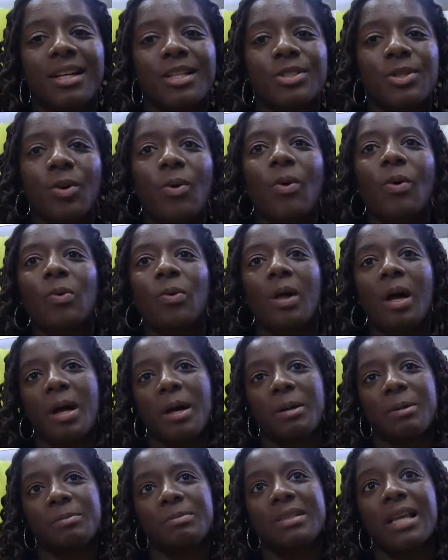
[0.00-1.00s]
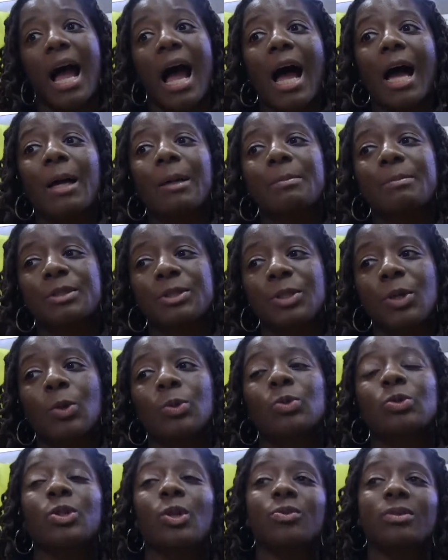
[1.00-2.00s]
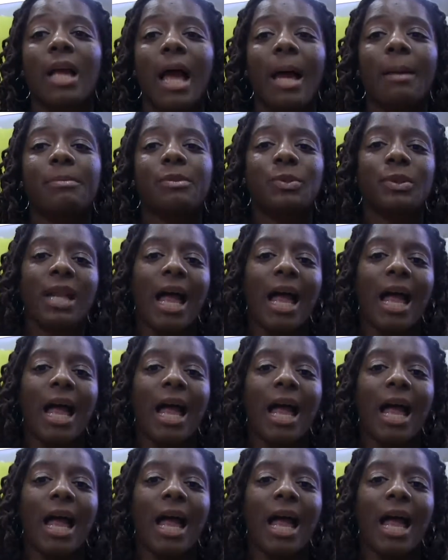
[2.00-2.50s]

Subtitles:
So times